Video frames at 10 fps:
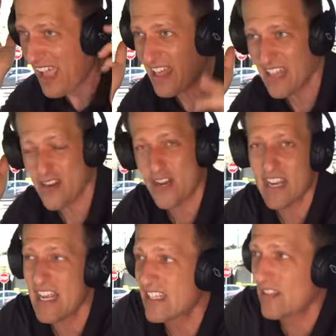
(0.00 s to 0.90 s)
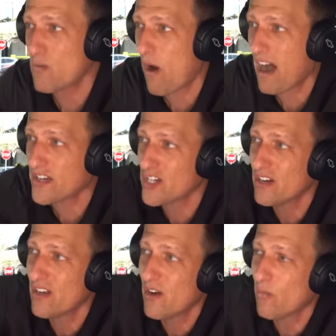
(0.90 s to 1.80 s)
and then you could easily watch
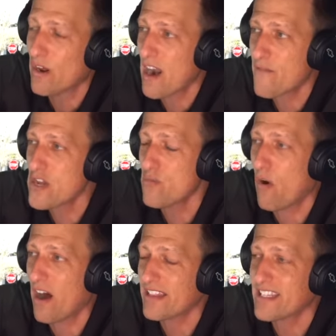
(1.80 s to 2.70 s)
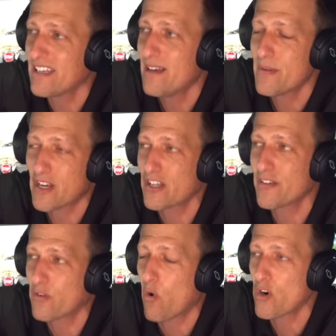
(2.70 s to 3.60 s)
whatever you want, because
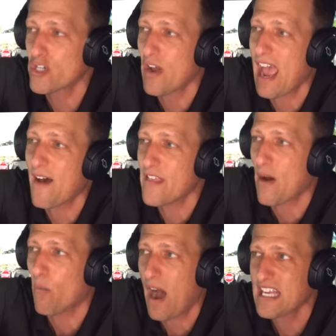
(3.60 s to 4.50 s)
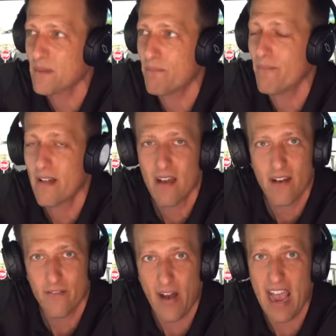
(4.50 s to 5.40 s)
of course you have that
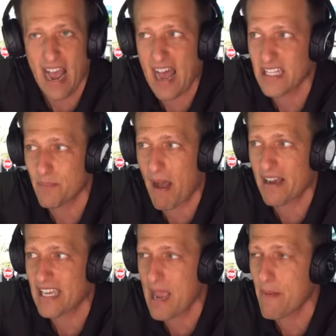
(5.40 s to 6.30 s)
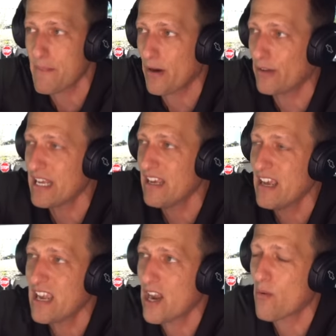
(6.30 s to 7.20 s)
Wi-Fi hotspot capability.
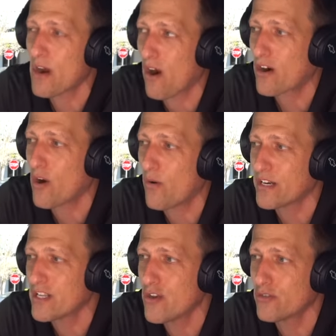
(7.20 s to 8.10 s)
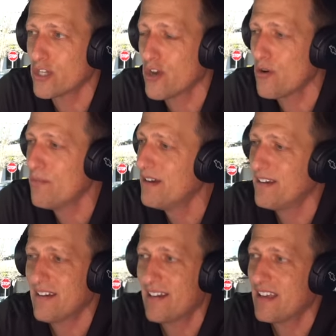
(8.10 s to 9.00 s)
Here we are going to YouTube,
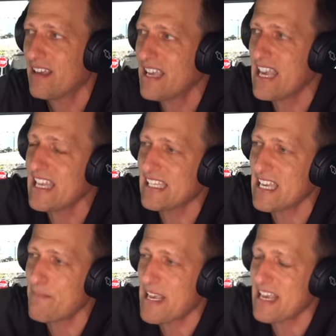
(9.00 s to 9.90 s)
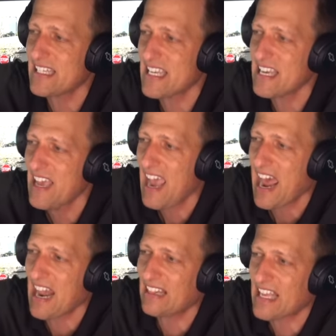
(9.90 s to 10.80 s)
easy peasy.
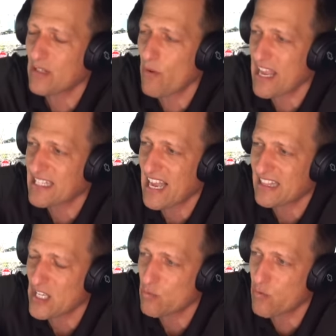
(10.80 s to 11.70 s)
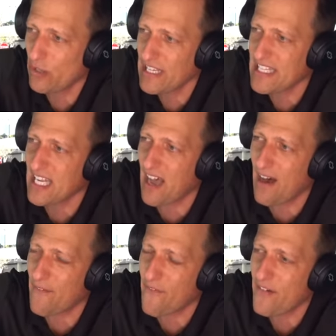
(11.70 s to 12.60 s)
And I like the way it's got these really
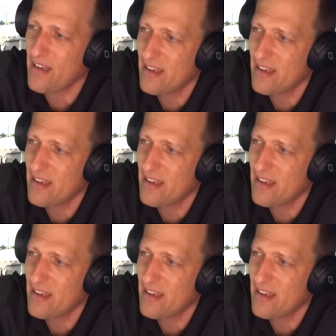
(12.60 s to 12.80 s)
tough,